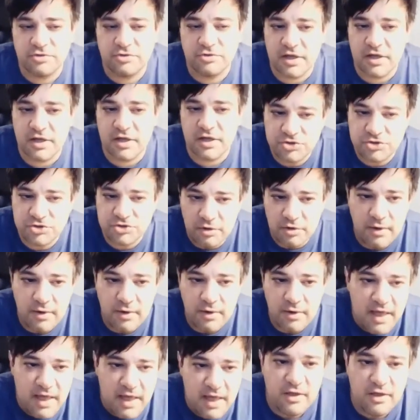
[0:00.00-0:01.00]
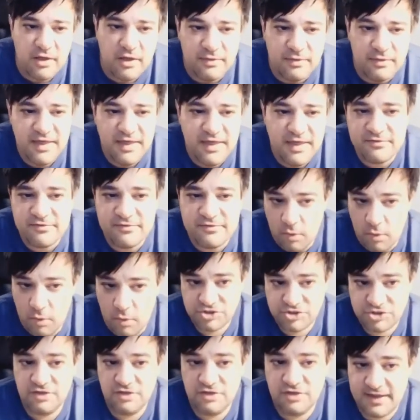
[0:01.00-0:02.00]
They're trying to control you. These
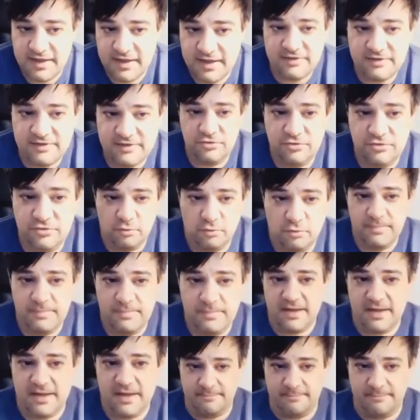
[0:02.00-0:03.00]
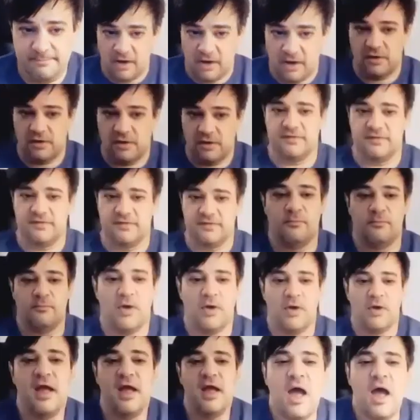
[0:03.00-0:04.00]
questions lead to your being better in some
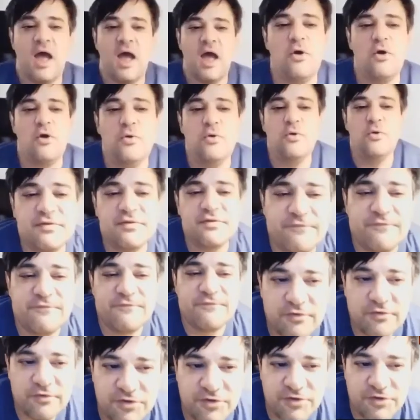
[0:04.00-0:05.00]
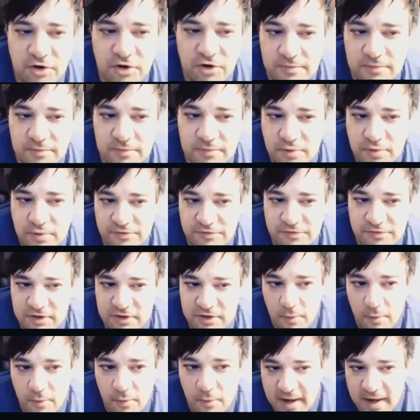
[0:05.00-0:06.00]
way. Who is the first cured
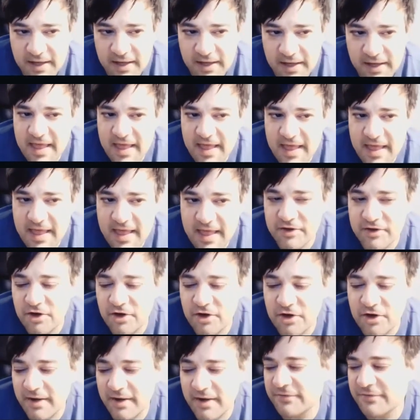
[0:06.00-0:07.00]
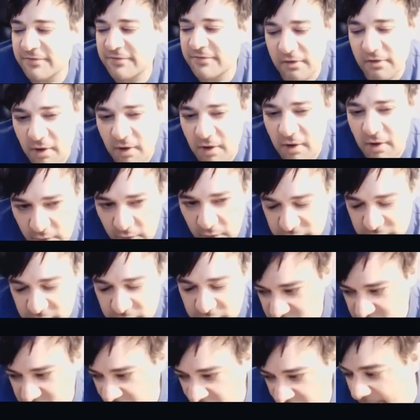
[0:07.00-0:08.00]
person? Nobody. They have a cure rate of 0.
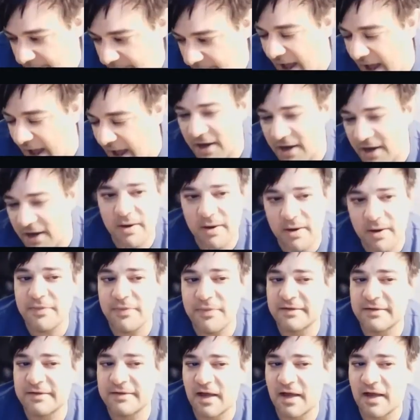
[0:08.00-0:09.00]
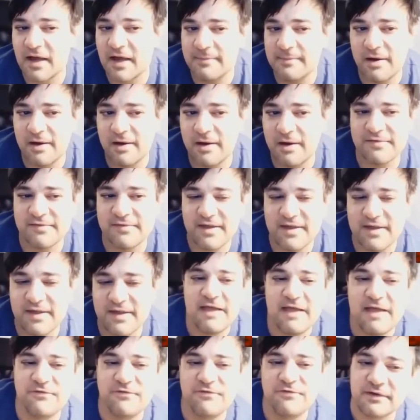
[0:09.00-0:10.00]
I agree with that documentary.
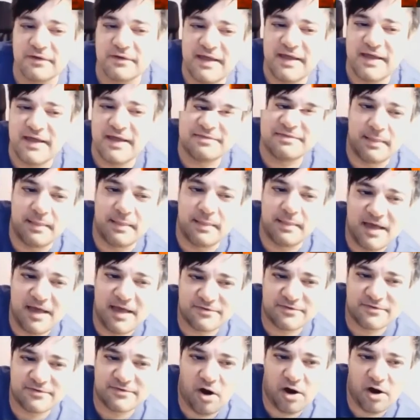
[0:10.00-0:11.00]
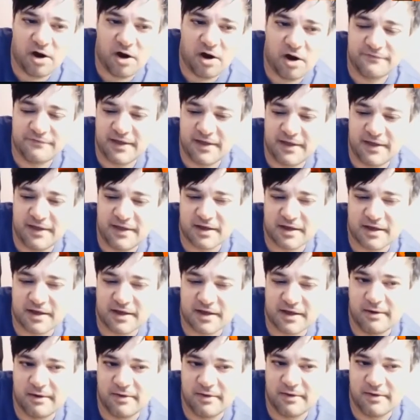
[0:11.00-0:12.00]
If you could take the last card off of that
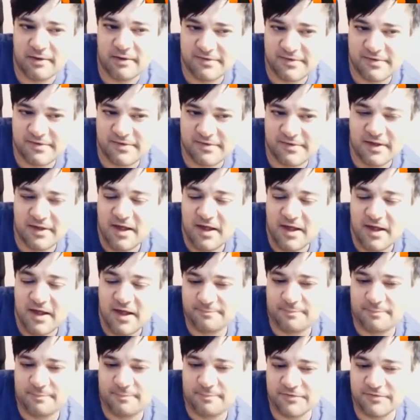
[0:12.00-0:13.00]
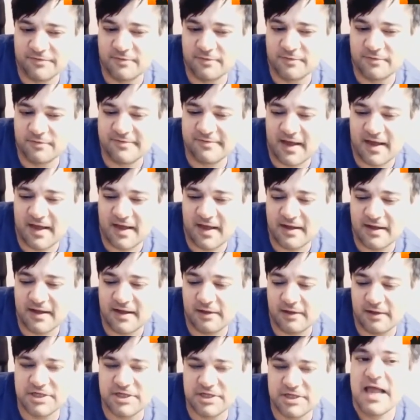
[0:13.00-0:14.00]
documentary, the one that says sponsored by
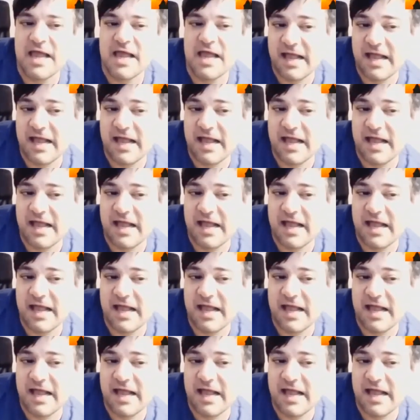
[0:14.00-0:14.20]
Scientology,